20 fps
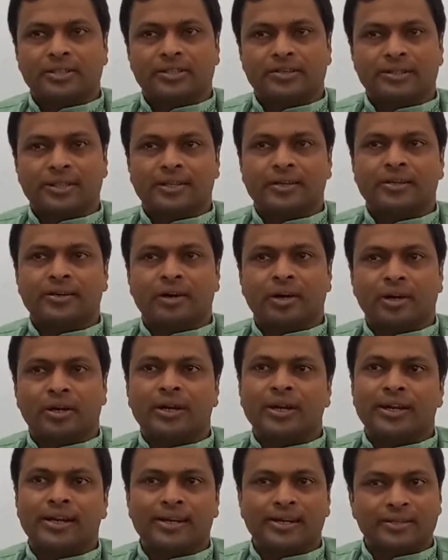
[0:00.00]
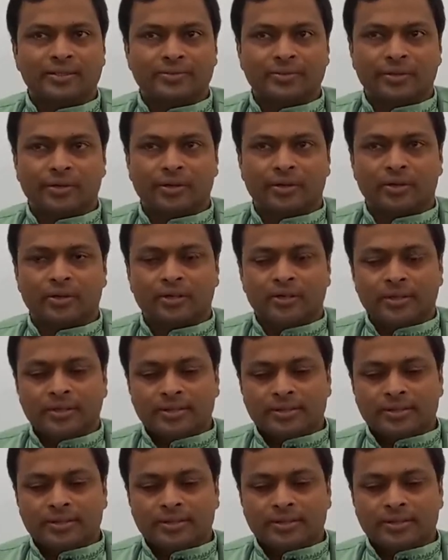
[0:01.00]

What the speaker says: cell organelles we call,